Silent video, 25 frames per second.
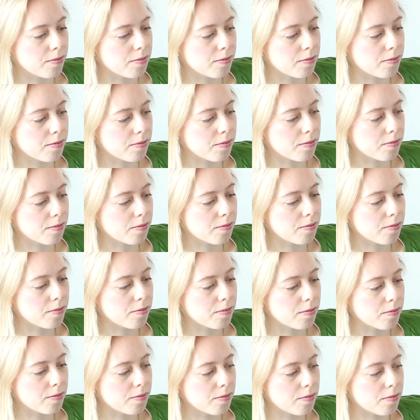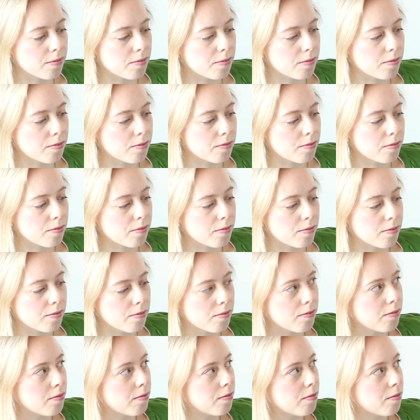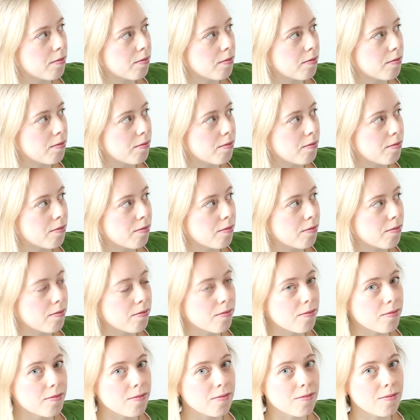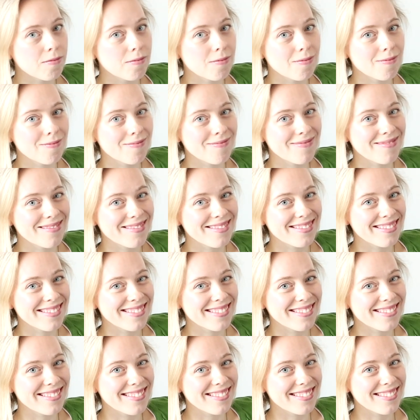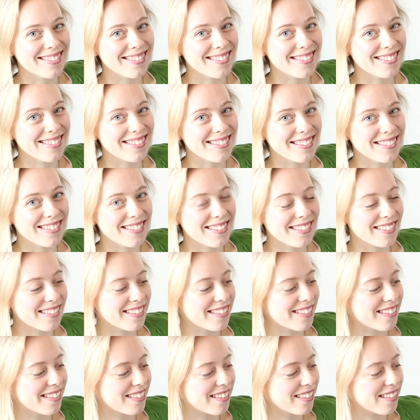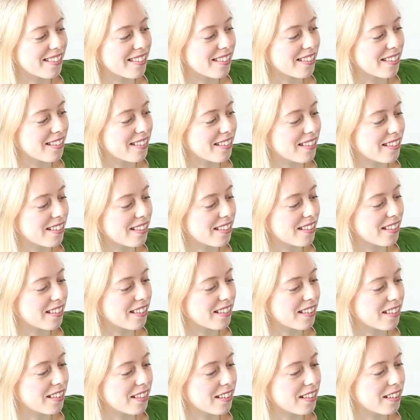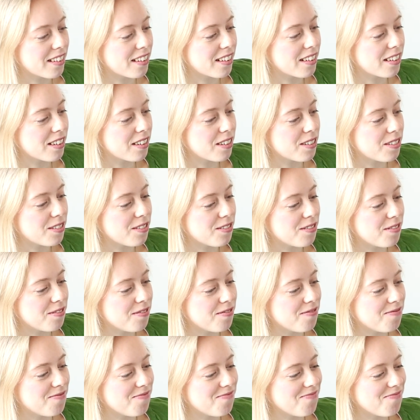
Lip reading: The person shown says nothing.